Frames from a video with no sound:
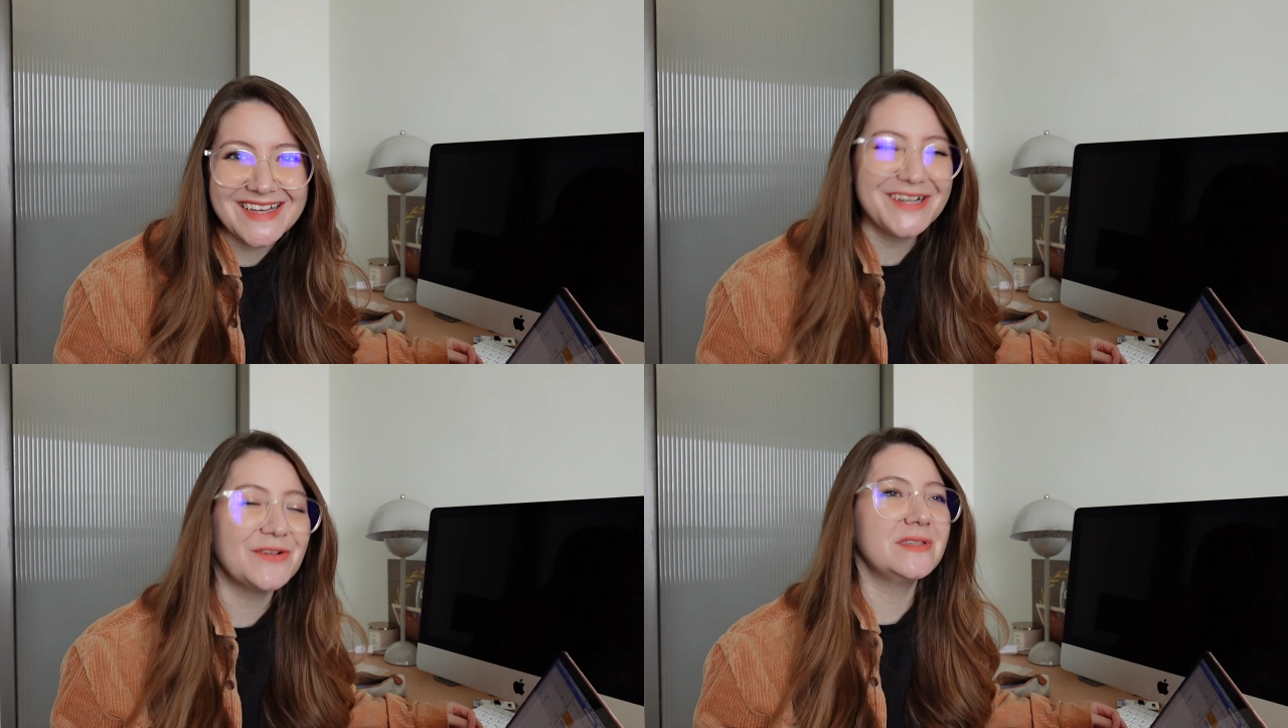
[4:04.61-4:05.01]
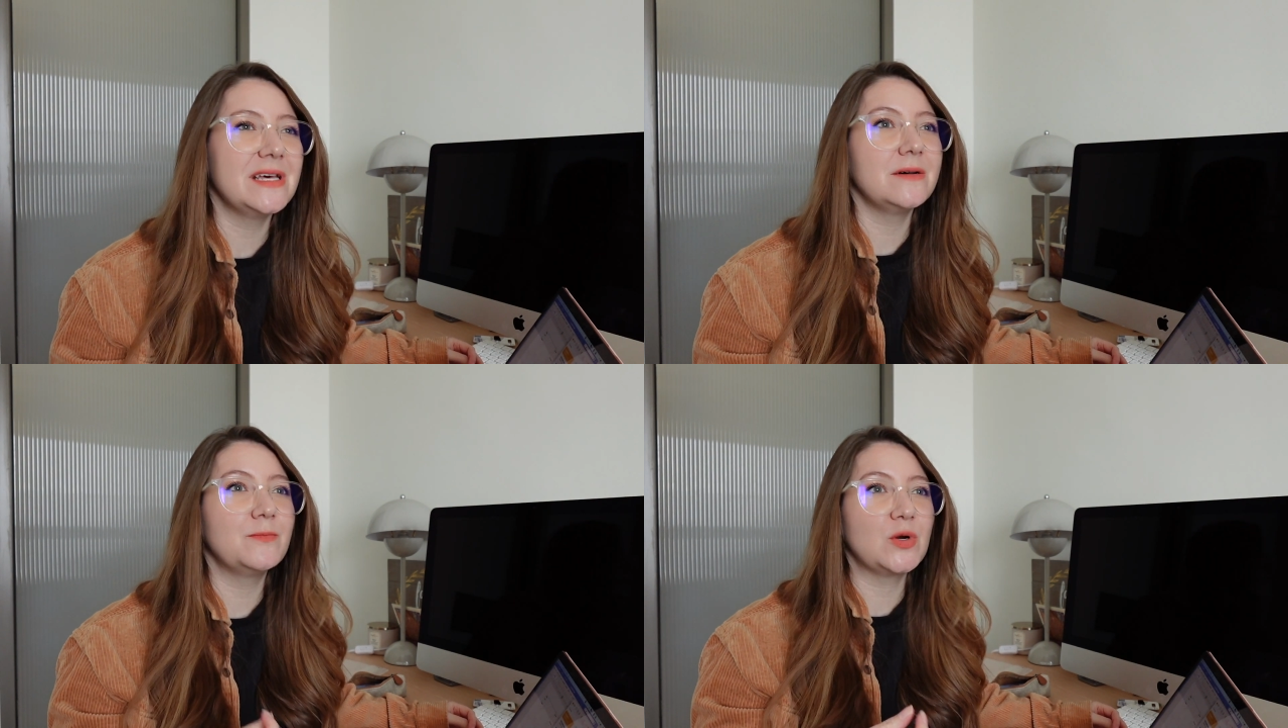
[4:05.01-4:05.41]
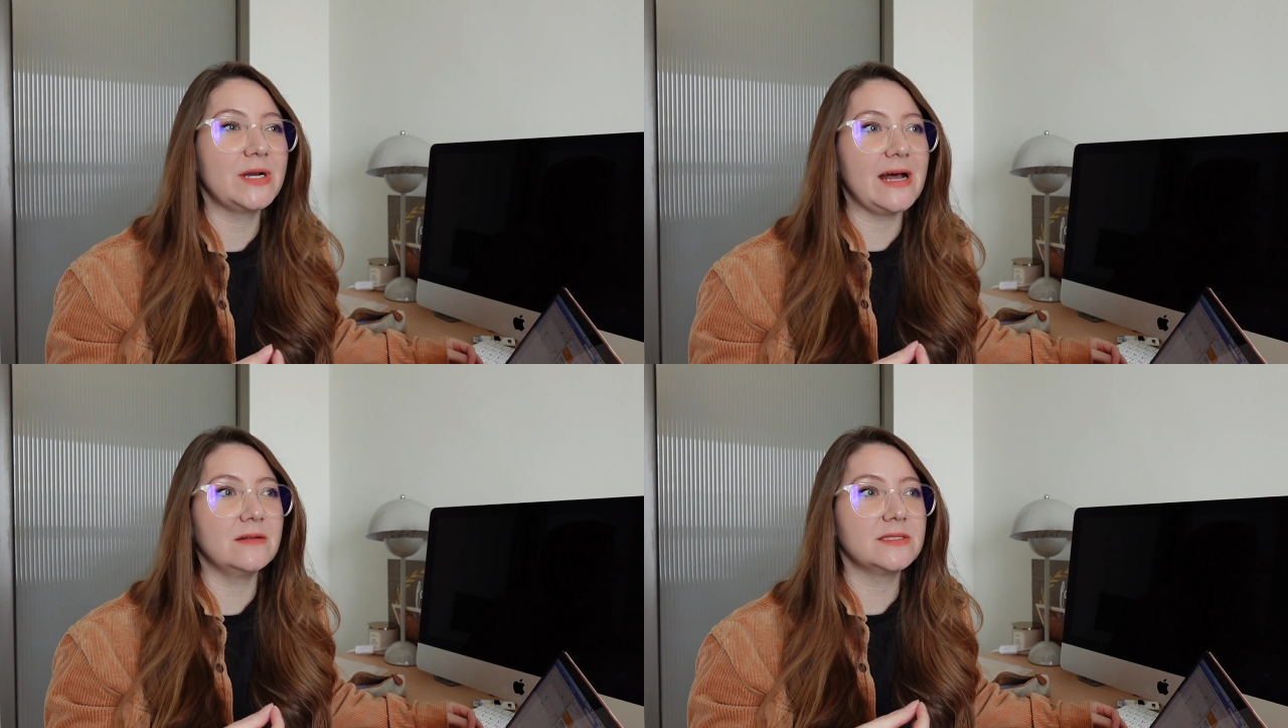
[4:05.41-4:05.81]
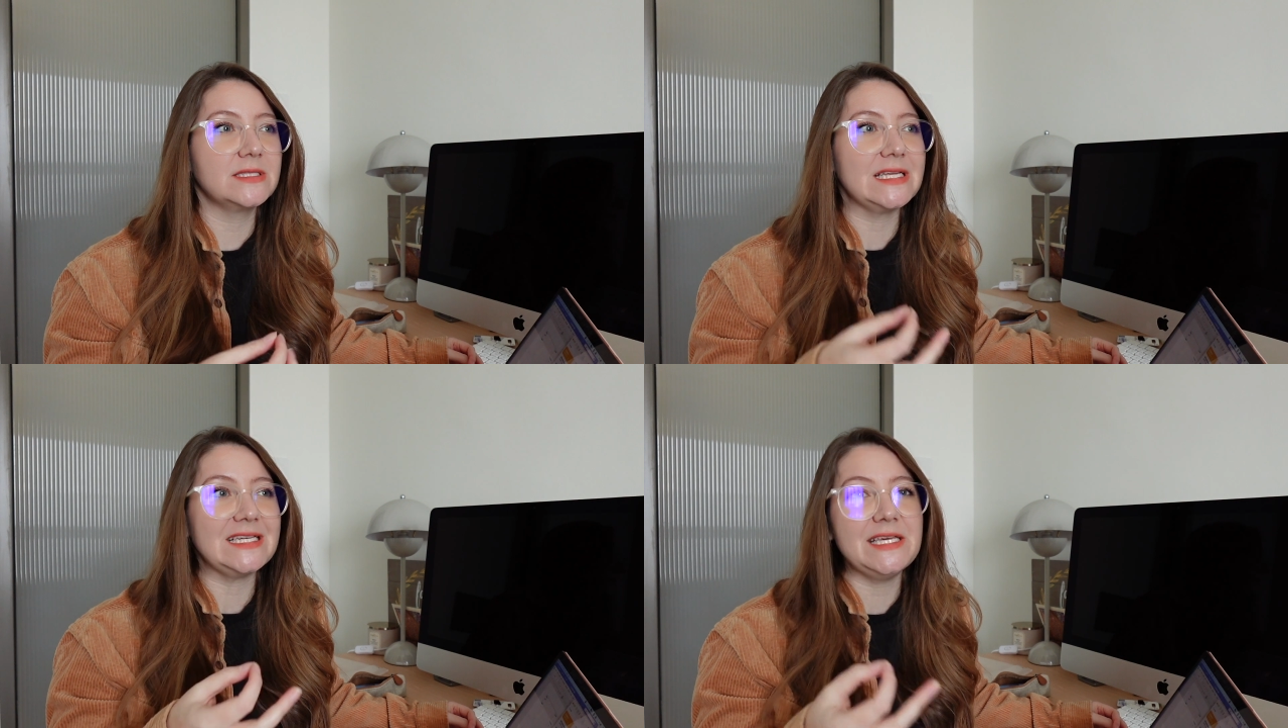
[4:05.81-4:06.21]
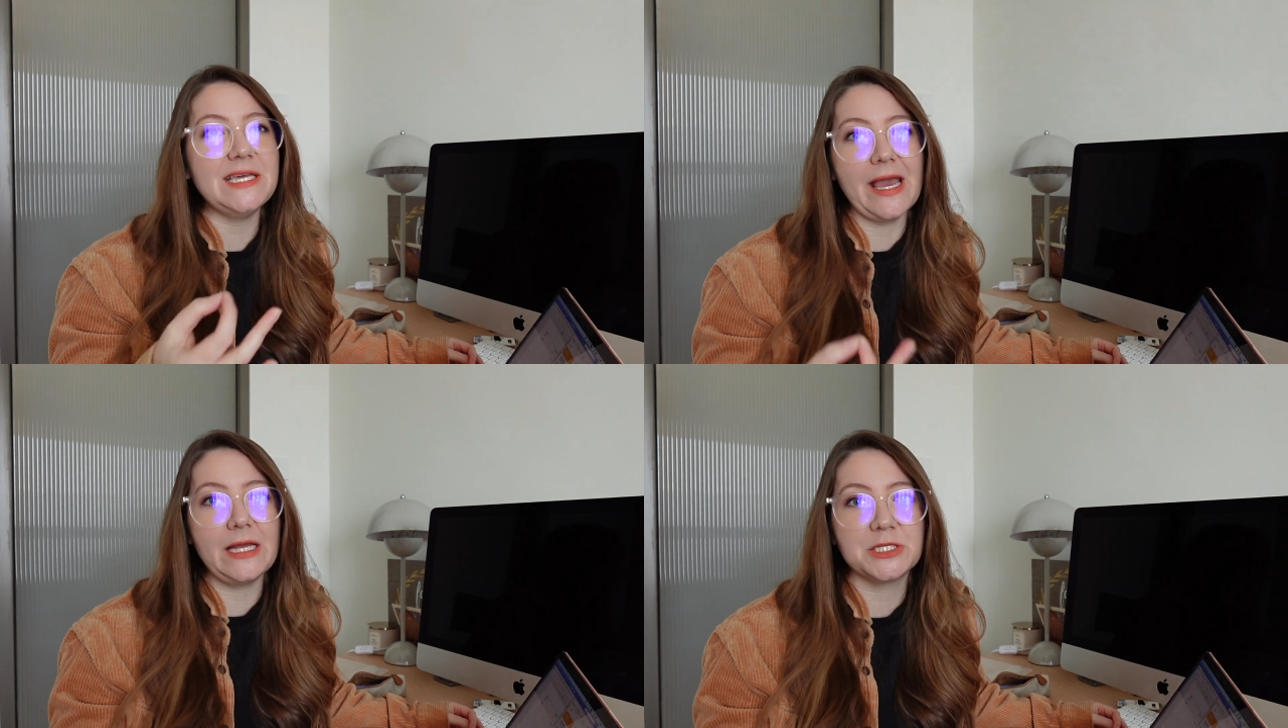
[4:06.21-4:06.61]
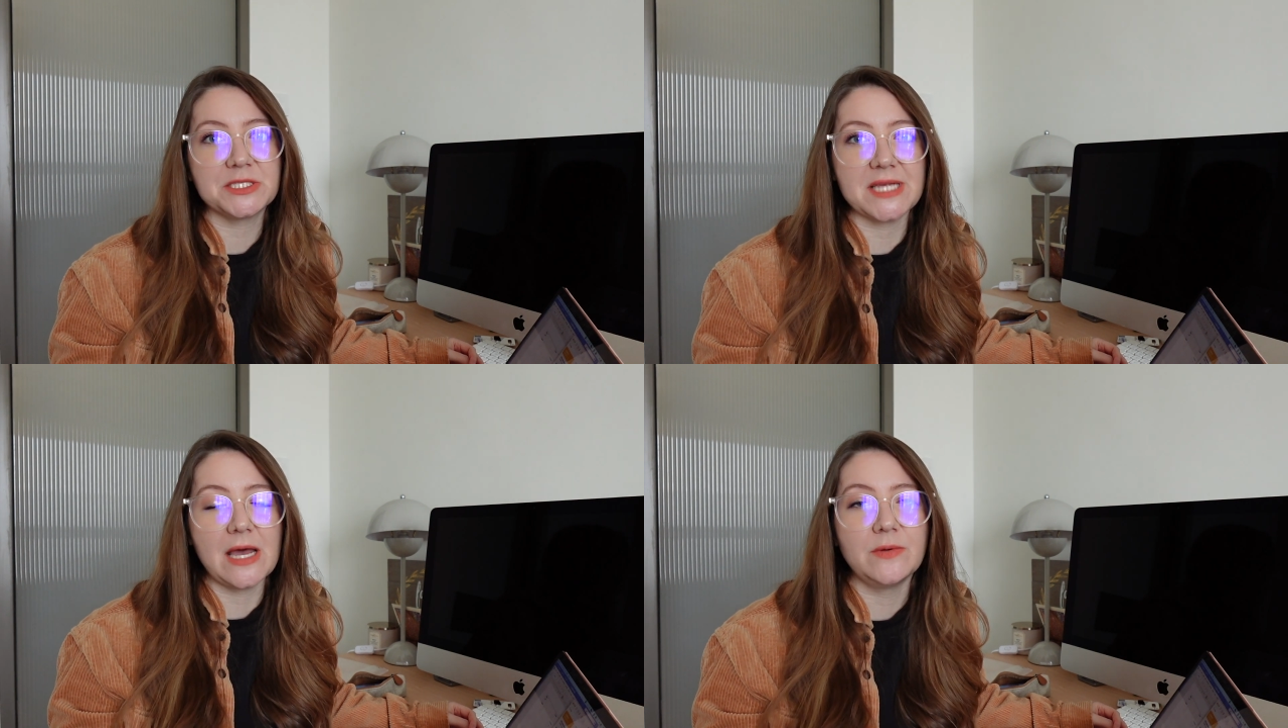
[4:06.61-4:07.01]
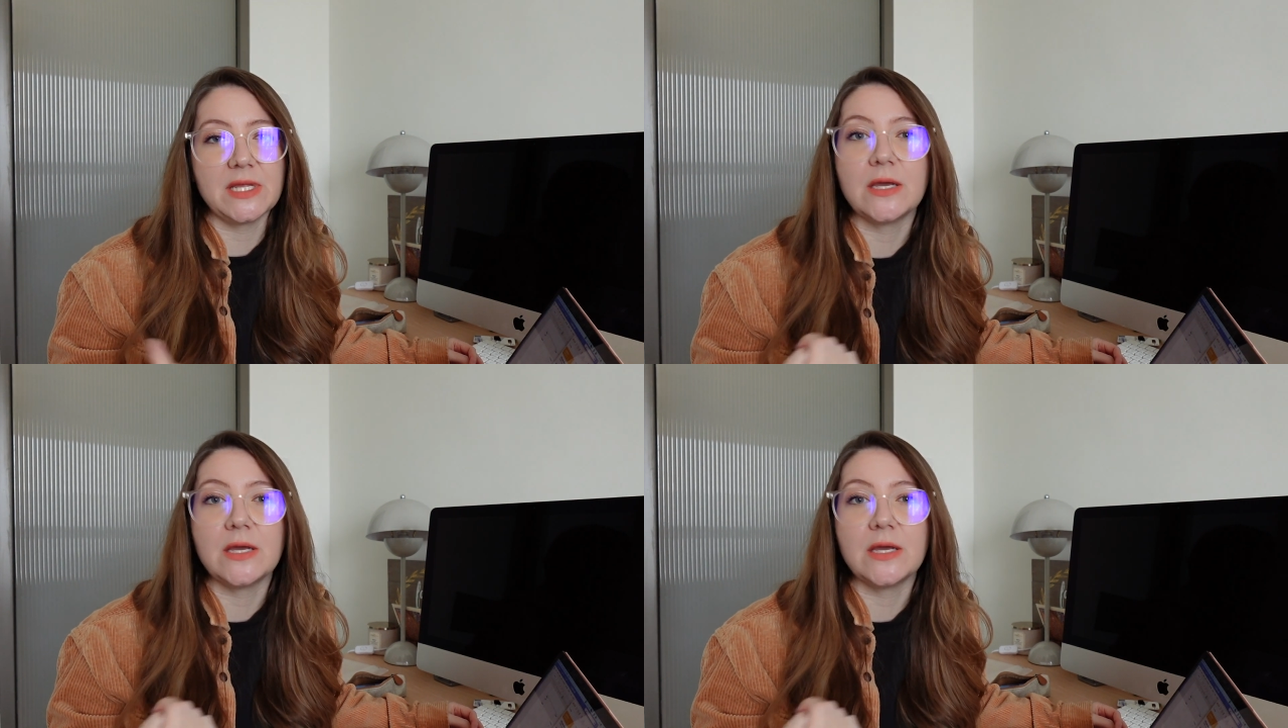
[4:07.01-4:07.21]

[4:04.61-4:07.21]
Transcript: You know, they'll pronounce the TH sound